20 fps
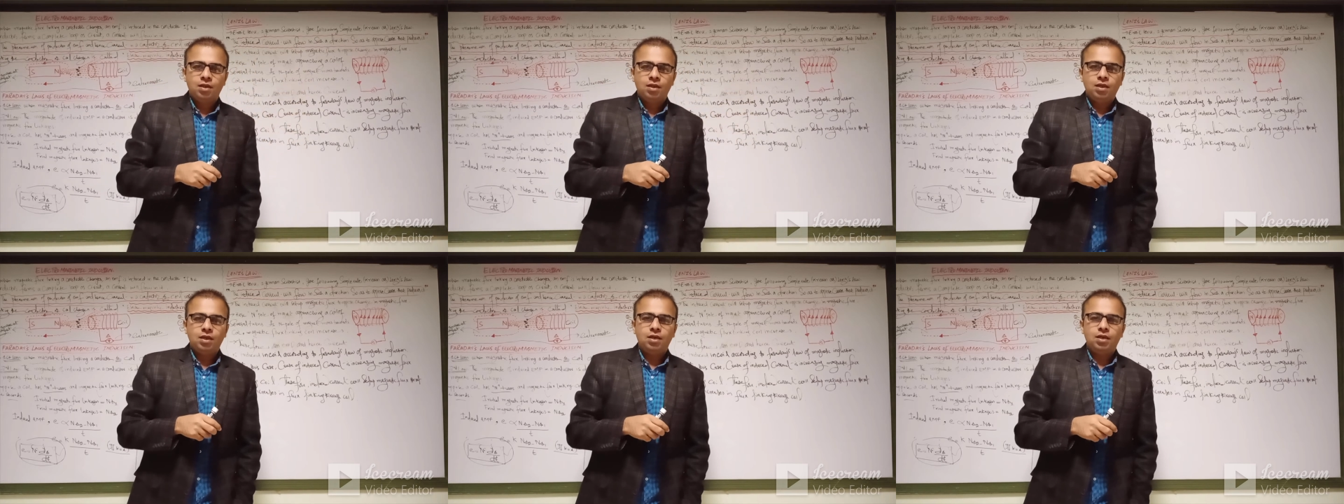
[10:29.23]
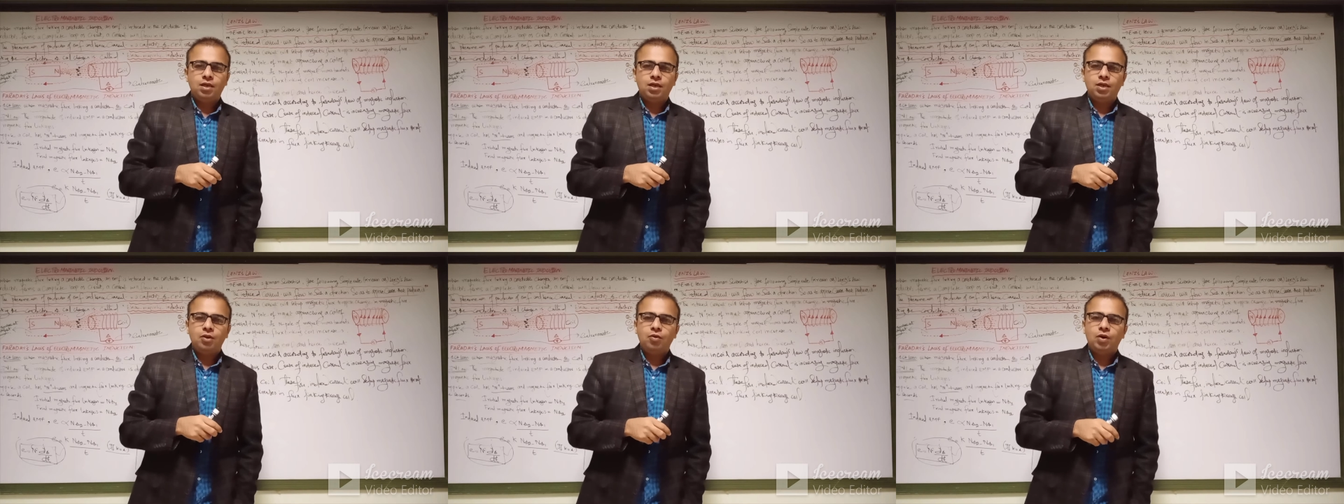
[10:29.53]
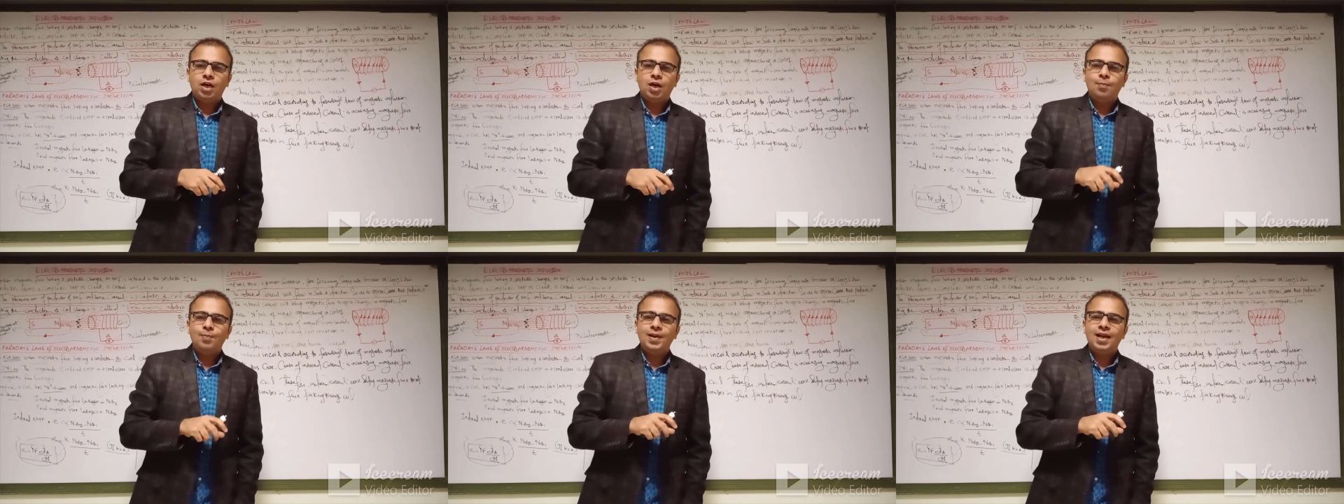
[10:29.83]
you
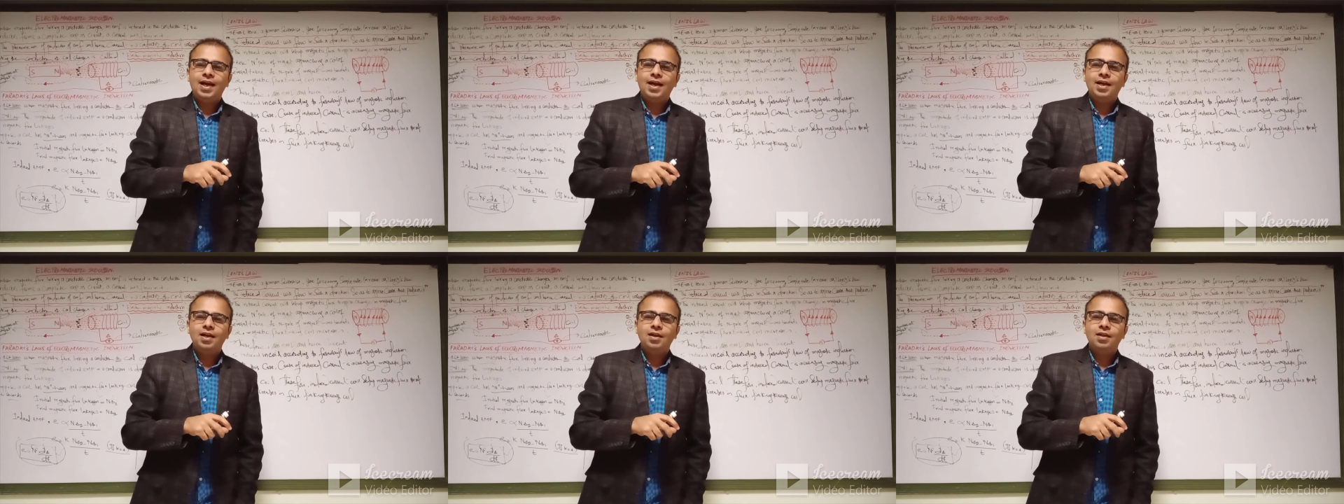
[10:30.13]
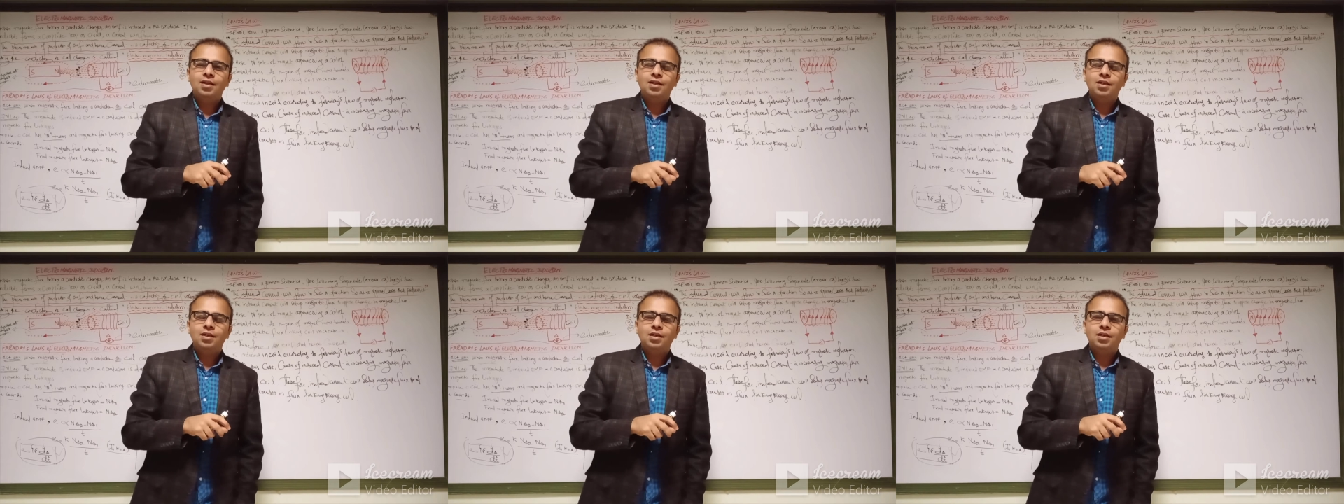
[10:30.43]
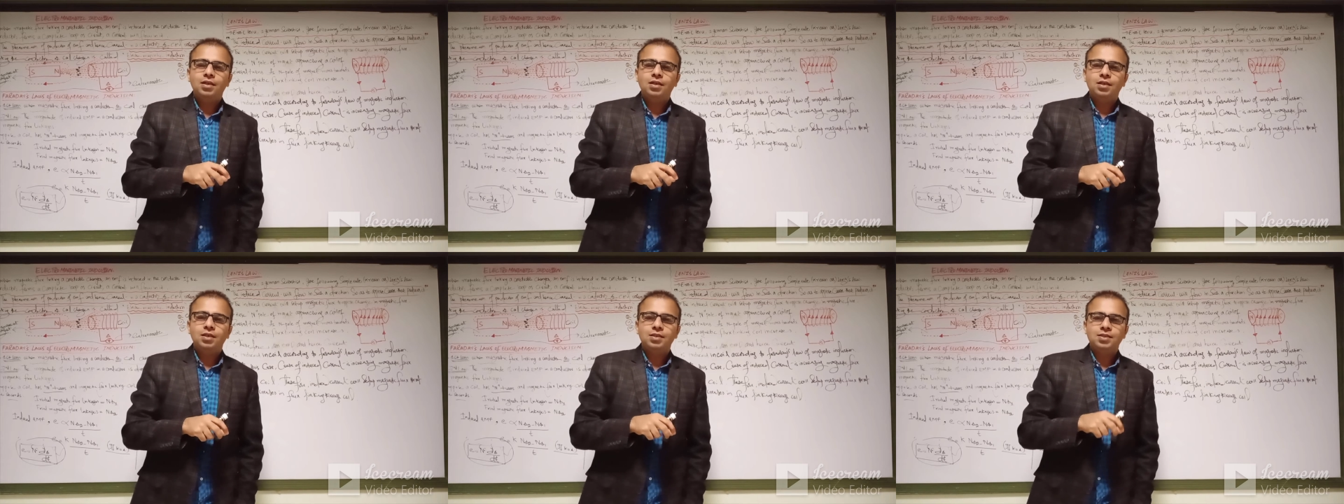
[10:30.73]
are applying
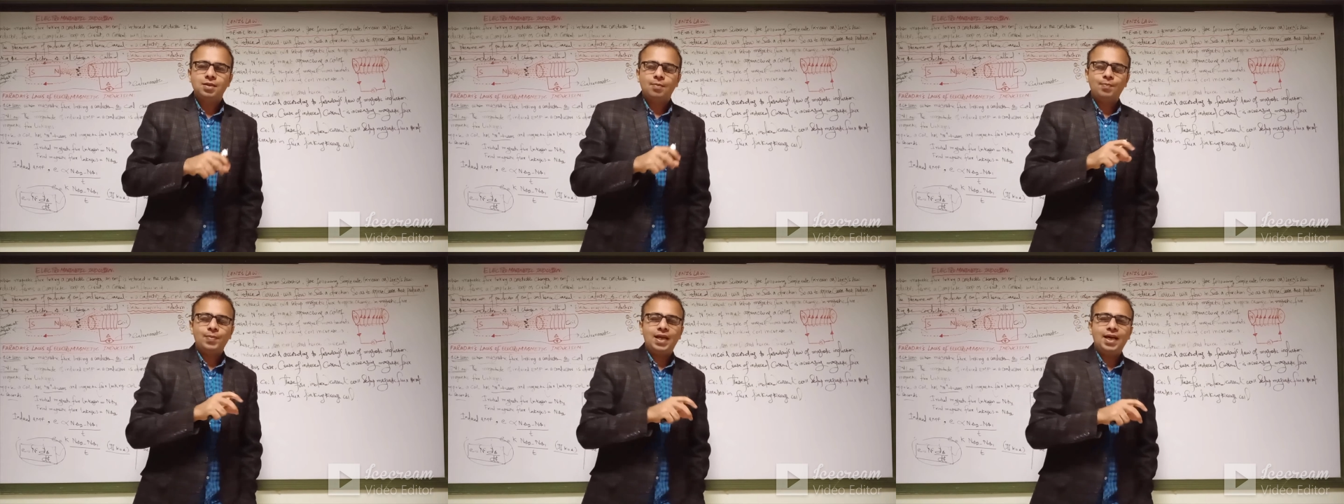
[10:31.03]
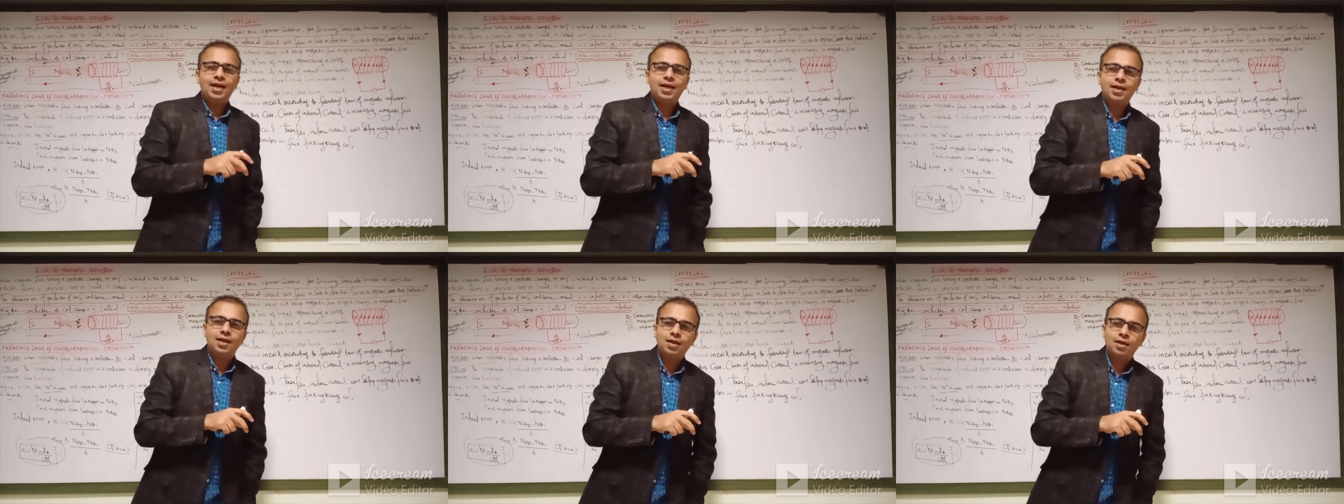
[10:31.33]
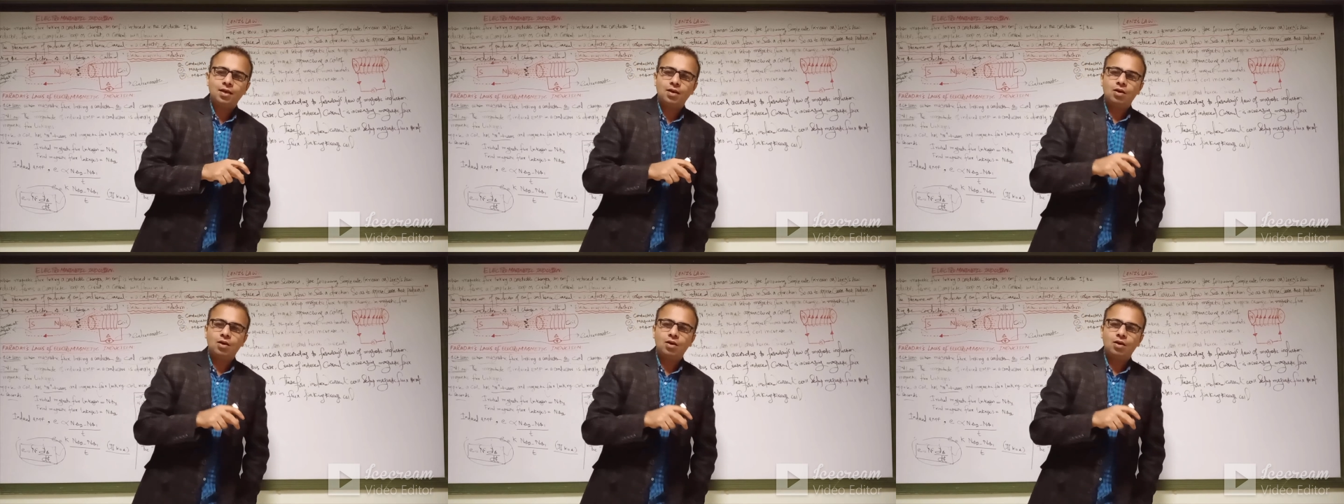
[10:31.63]
the supply